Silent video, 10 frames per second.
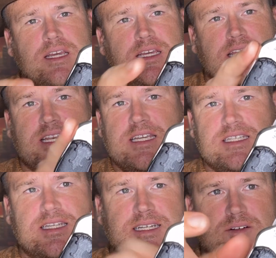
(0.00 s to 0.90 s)
It is
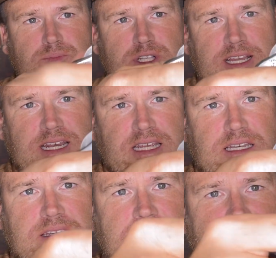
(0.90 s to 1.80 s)
nickel plated,
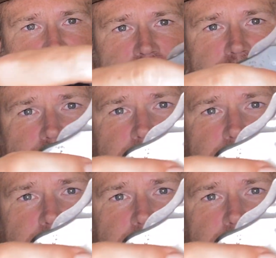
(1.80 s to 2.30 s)
so